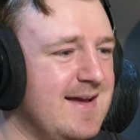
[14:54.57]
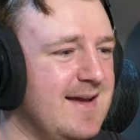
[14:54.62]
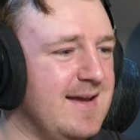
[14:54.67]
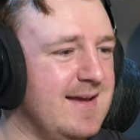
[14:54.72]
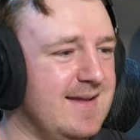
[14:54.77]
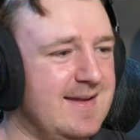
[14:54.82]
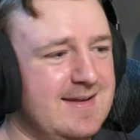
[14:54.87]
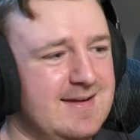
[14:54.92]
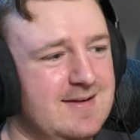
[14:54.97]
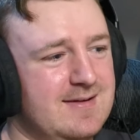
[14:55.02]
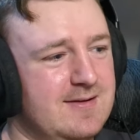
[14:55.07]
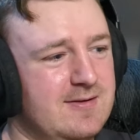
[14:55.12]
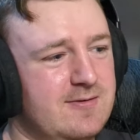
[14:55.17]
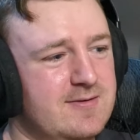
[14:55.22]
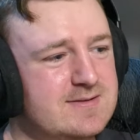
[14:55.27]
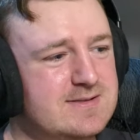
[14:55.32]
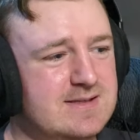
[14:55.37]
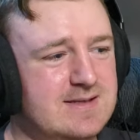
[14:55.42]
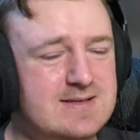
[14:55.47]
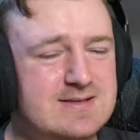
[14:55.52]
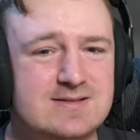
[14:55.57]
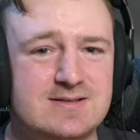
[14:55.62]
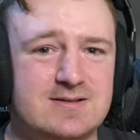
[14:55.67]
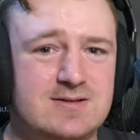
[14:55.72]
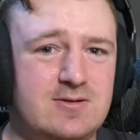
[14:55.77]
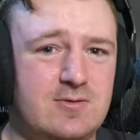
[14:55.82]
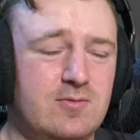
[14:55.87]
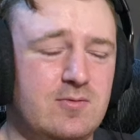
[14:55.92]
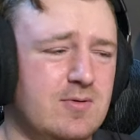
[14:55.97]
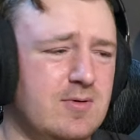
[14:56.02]
It honestly isn't
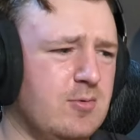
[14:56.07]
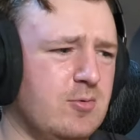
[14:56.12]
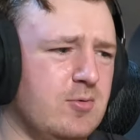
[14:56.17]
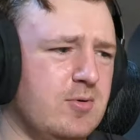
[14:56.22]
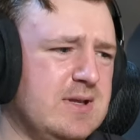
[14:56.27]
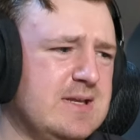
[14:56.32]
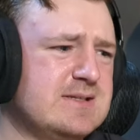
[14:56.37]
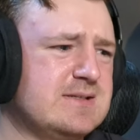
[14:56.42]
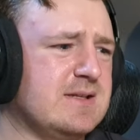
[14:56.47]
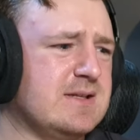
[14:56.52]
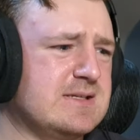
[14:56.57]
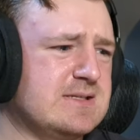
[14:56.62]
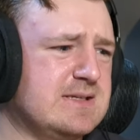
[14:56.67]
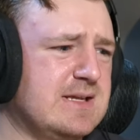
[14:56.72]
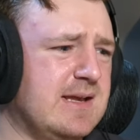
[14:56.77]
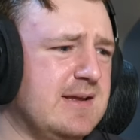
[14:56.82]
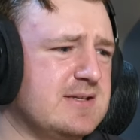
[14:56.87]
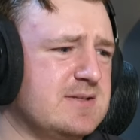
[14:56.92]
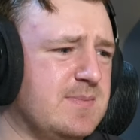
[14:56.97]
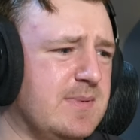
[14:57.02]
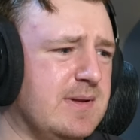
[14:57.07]
too. Oh, well, he's in the States,